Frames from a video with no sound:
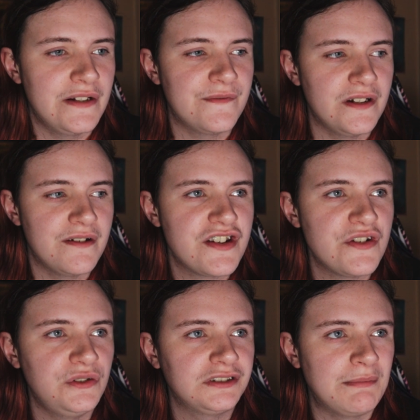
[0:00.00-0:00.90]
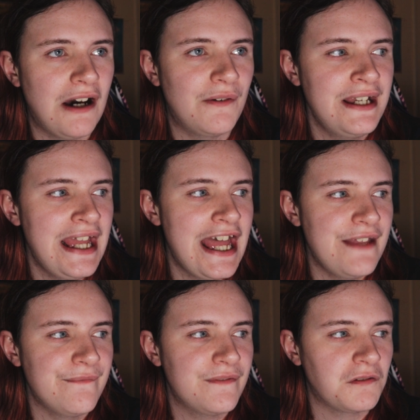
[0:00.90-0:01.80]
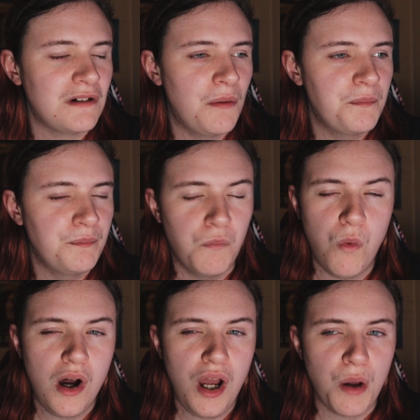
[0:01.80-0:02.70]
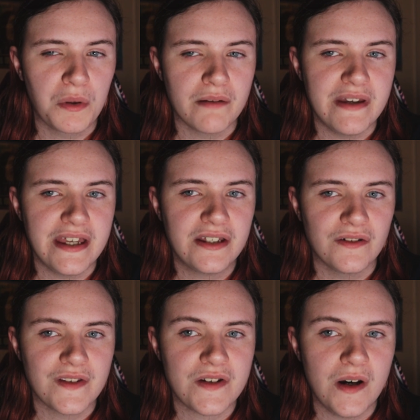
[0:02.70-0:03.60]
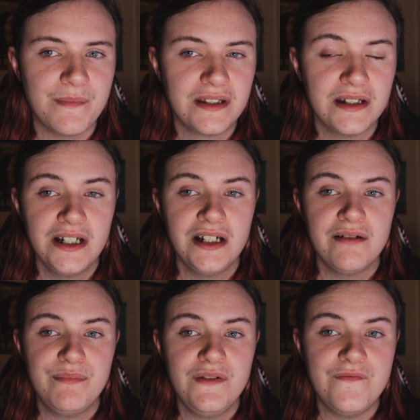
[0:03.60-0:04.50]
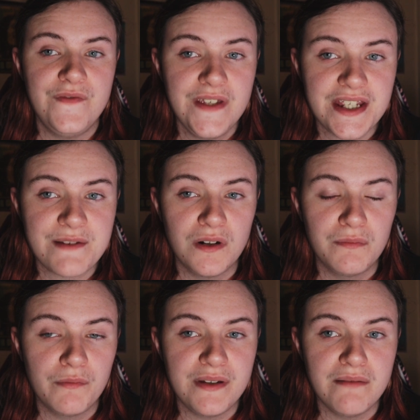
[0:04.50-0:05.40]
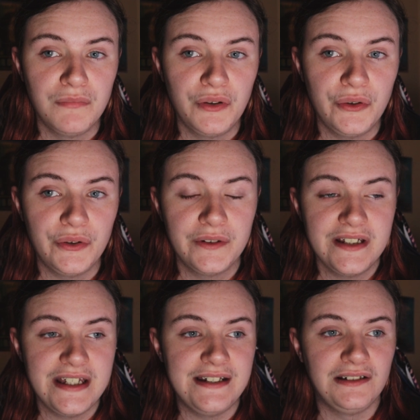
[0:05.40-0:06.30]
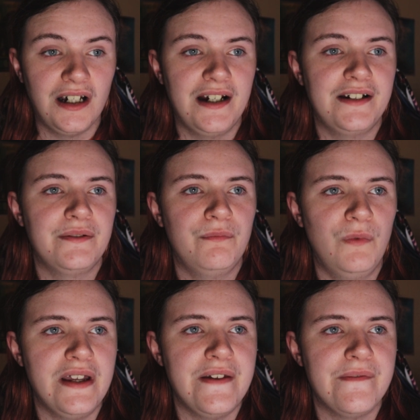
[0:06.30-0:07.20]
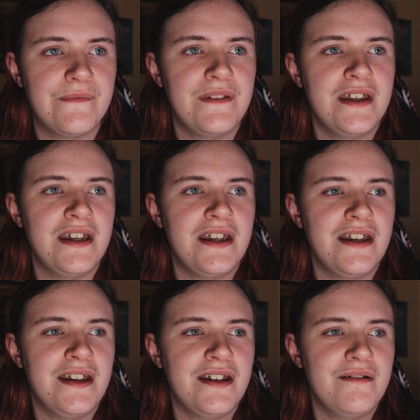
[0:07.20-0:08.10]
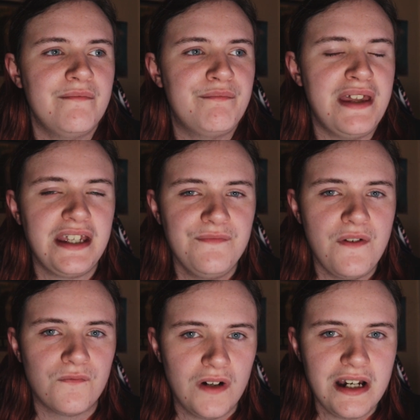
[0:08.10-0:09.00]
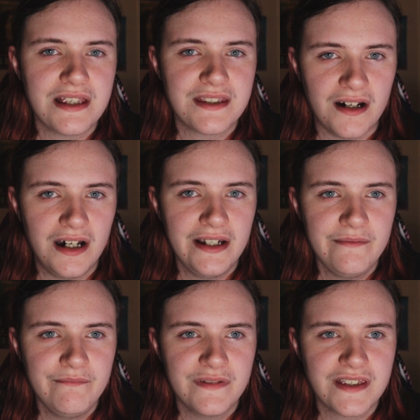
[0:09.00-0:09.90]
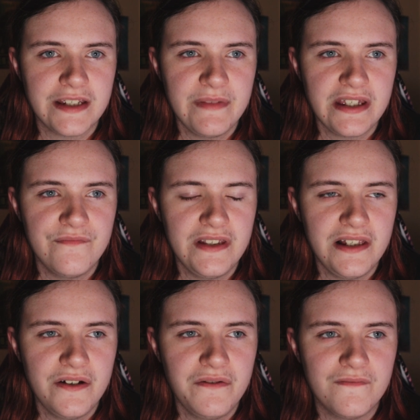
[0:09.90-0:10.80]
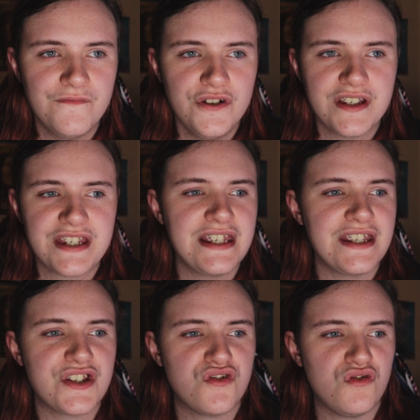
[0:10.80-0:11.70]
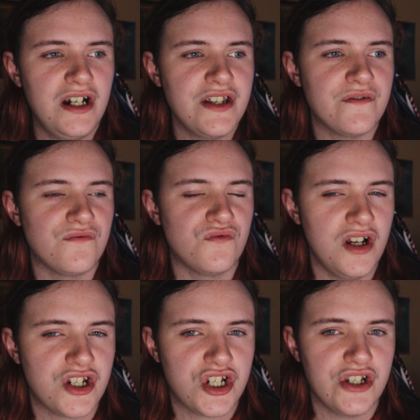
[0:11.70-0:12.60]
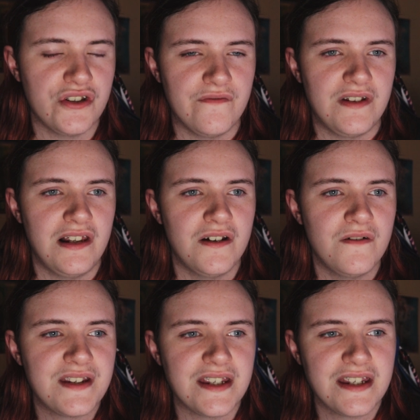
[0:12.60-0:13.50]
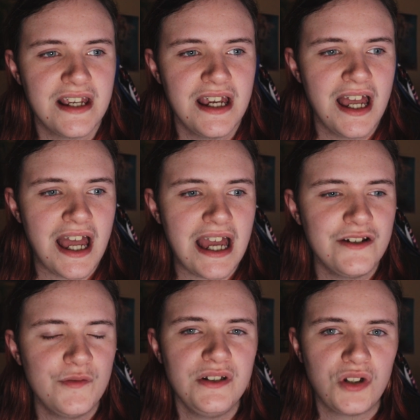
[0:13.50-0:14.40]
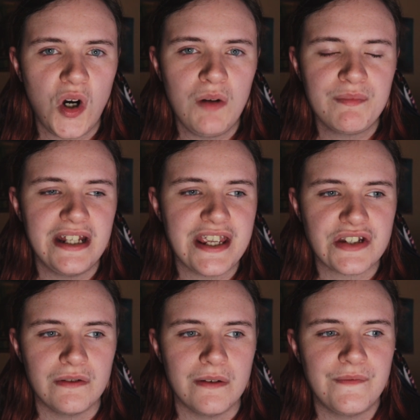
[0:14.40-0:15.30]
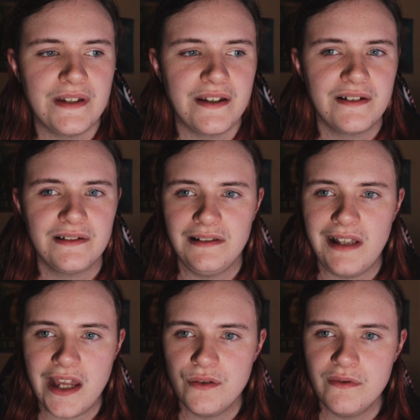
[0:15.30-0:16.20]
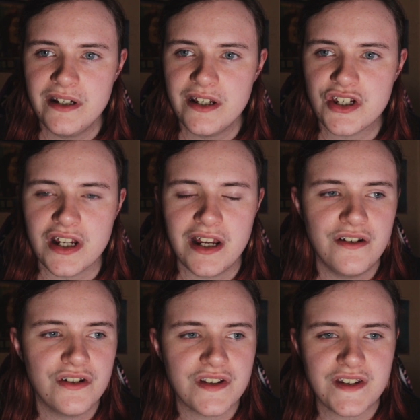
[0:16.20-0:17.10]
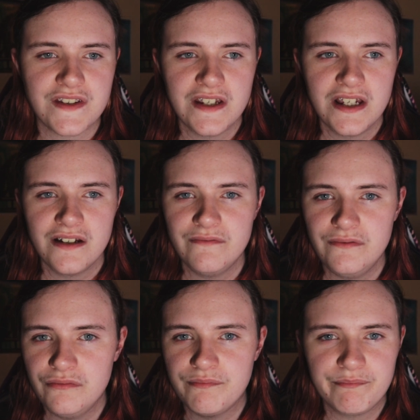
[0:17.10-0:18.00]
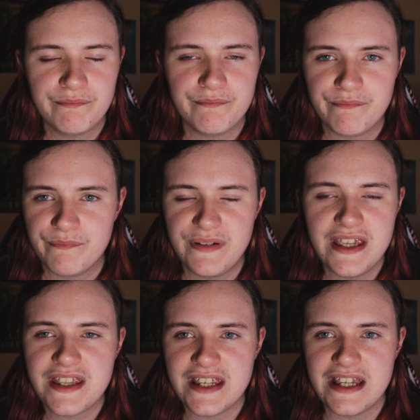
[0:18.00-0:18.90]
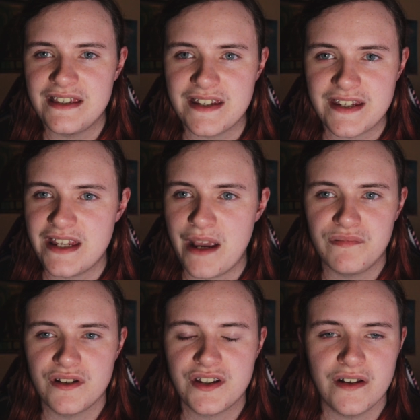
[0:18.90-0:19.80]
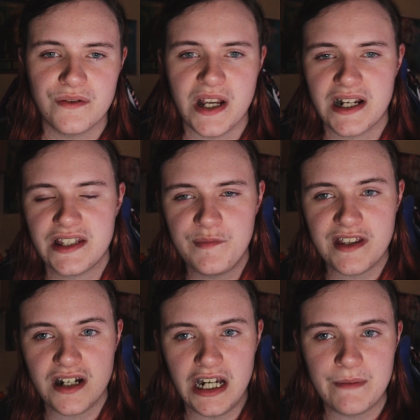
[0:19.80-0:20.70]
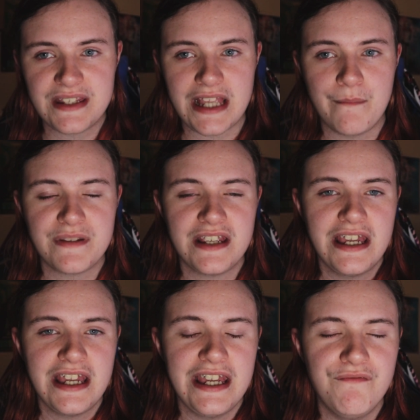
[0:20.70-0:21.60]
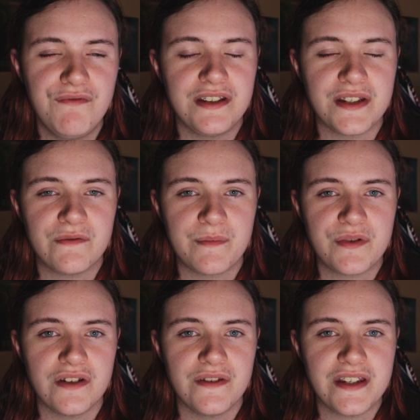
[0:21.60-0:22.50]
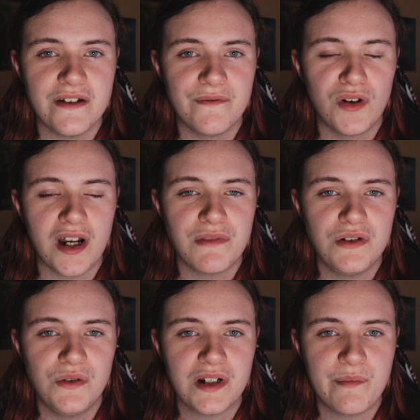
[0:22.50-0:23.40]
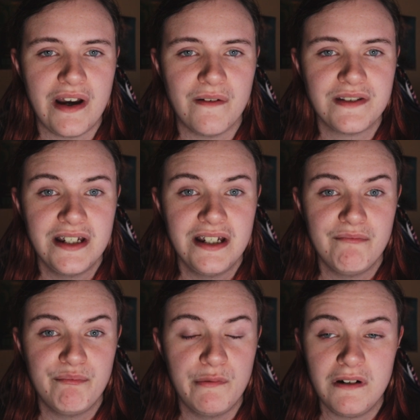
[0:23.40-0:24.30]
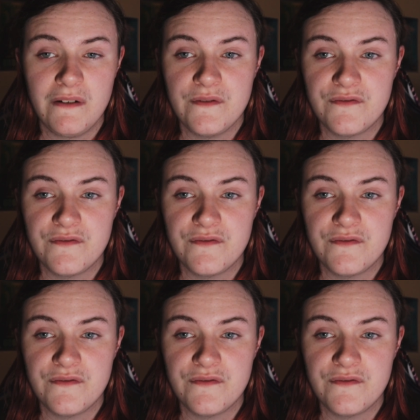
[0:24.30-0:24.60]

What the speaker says: of sort them out and figure out what I want to make on the topic. But this one will be more in line with picking the right time to make a video versus trying to rush your videos. And it'll be a combination of everything, language and just, well, piece it into separate subjects. There'll be timestamps in the descriptions of what I'm talking about. But without